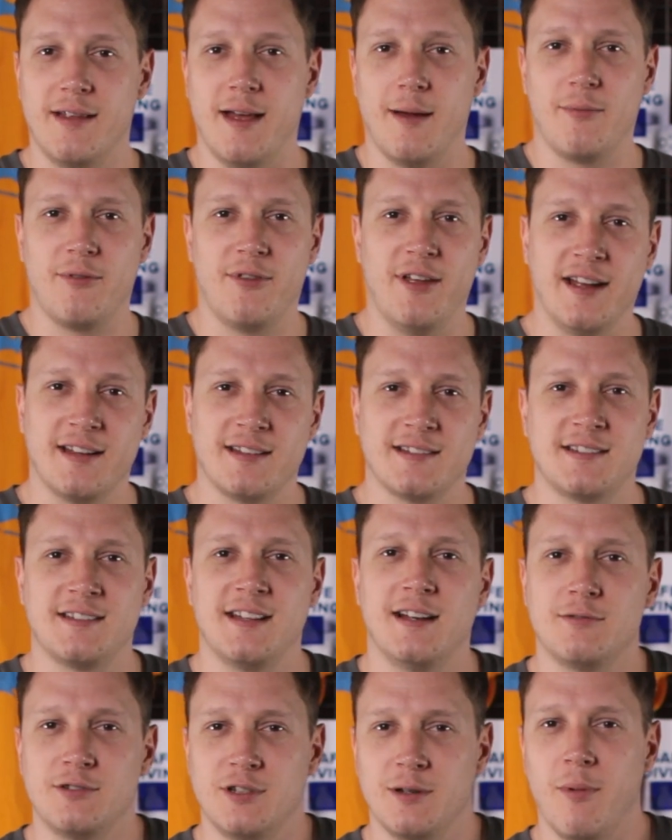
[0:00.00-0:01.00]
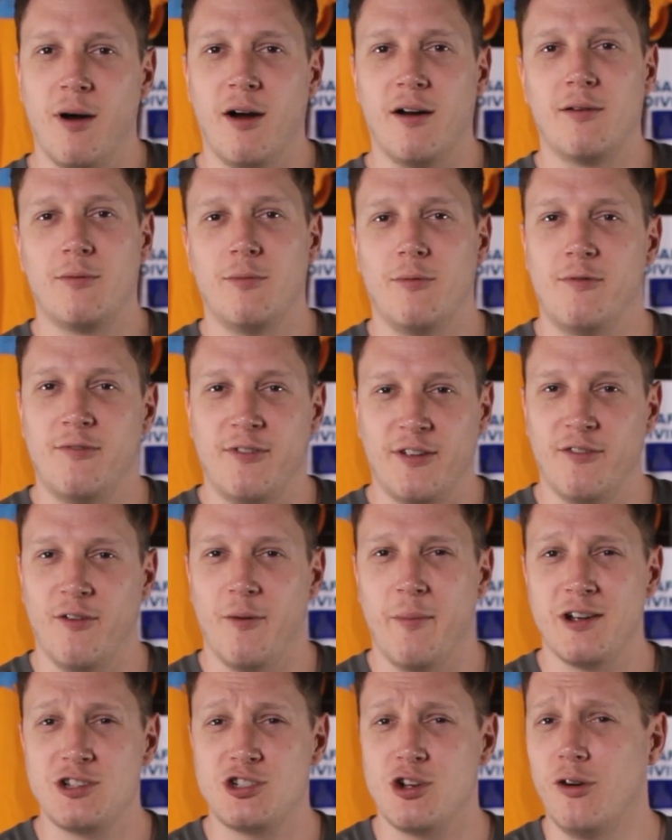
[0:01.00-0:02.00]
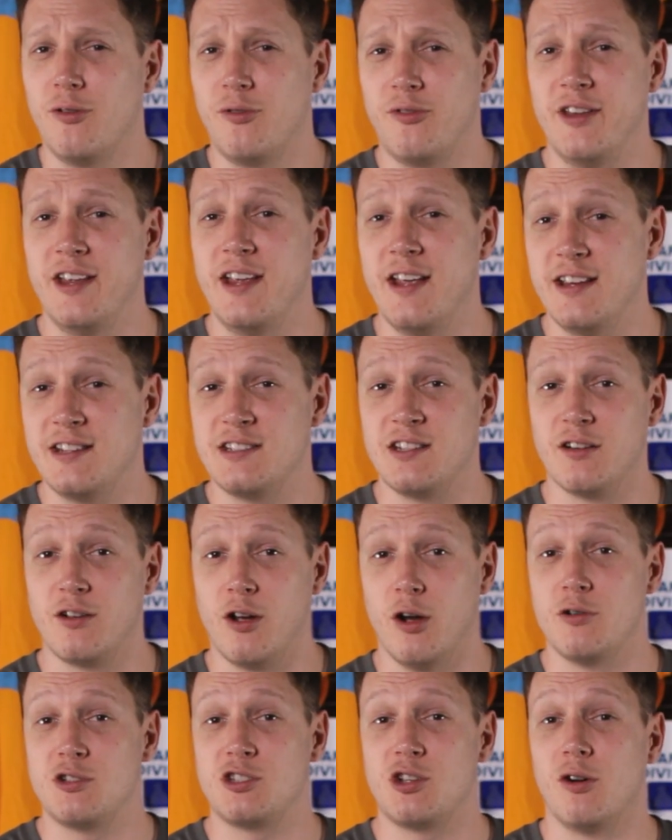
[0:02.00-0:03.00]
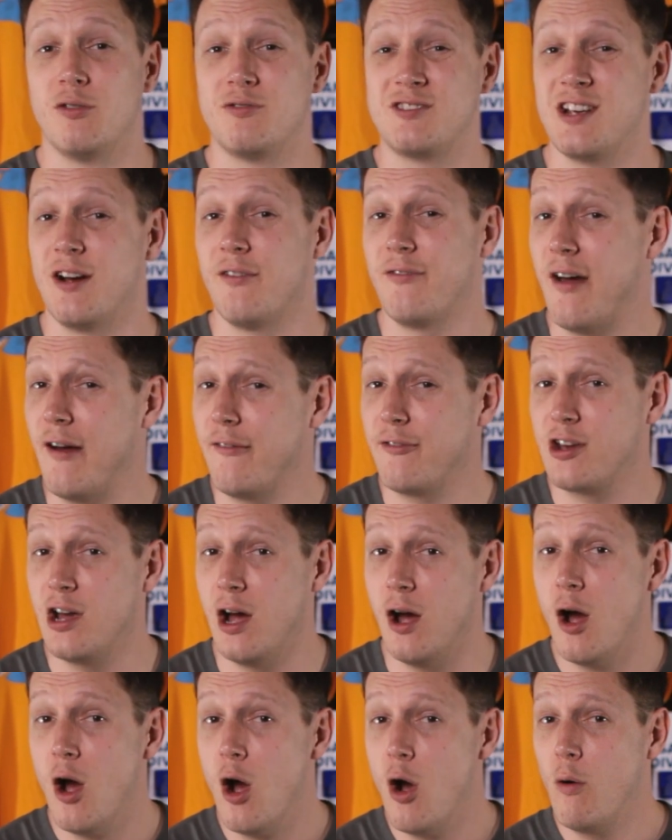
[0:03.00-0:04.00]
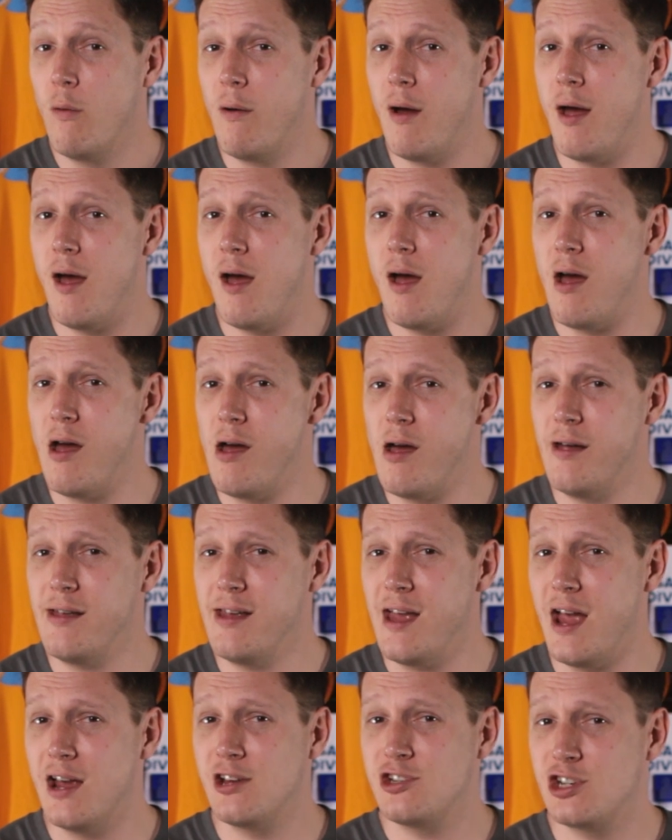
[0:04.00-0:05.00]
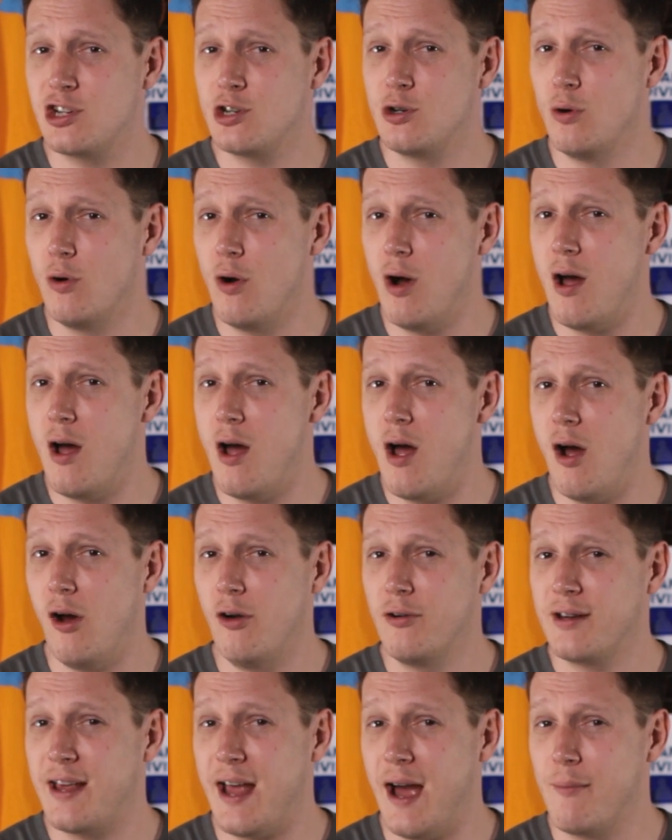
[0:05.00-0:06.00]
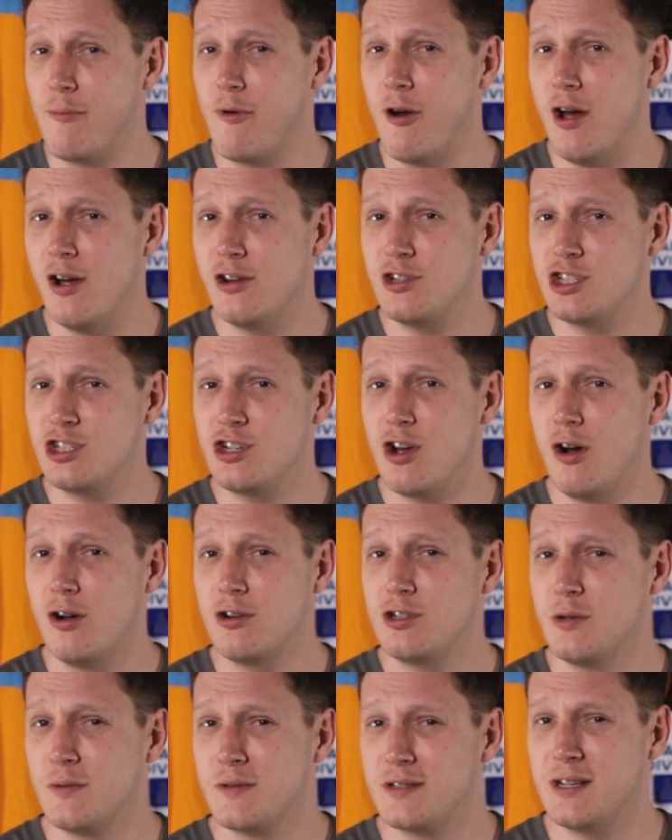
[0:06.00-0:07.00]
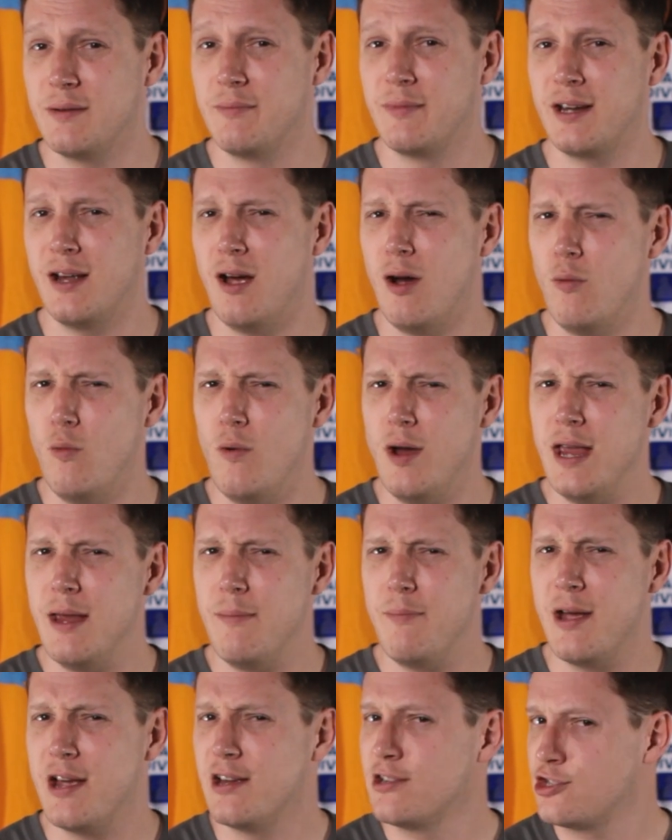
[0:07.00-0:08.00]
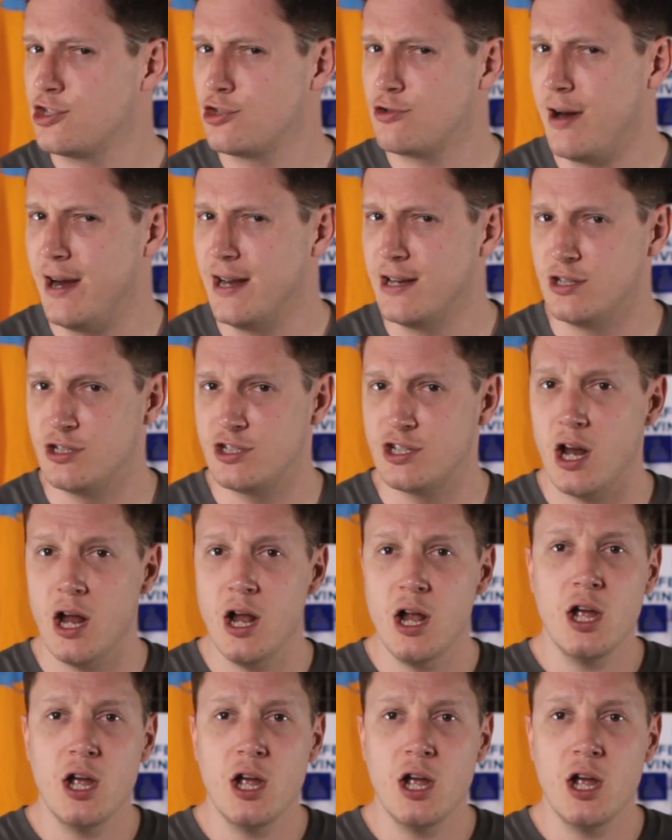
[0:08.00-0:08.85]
Yep, thanks, that'll do, Mark. Thank you very much. Off the eastern coast of South Africa, where, she caught on camera a shark doing something a wee bit strange.